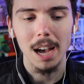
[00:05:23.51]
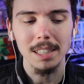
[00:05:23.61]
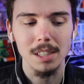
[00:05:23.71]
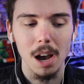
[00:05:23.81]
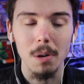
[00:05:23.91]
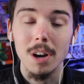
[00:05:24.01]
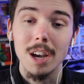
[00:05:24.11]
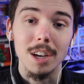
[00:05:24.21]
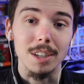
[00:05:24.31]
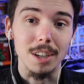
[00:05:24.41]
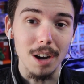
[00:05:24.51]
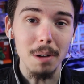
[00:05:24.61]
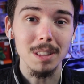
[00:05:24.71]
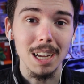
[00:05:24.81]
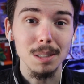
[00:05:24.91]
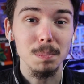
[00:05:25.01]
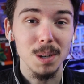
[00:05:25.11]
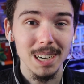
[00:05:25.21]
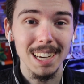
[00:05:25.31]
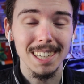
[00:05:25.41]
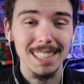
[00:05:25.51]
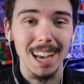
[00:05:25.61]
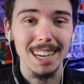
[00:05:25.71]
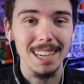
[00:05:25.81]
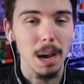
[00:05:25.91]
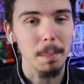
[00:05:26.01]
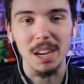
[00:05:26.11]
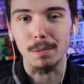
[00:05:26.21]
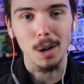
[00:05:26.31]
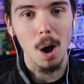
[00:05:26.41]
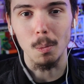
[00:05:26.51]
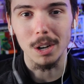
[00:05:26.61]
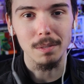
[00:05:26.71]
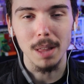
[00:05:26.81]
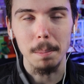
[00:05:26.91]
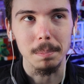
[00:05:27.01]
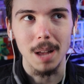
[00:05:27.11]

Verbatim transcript: So, you know, that's pretty exciting. I might have forgot one of them.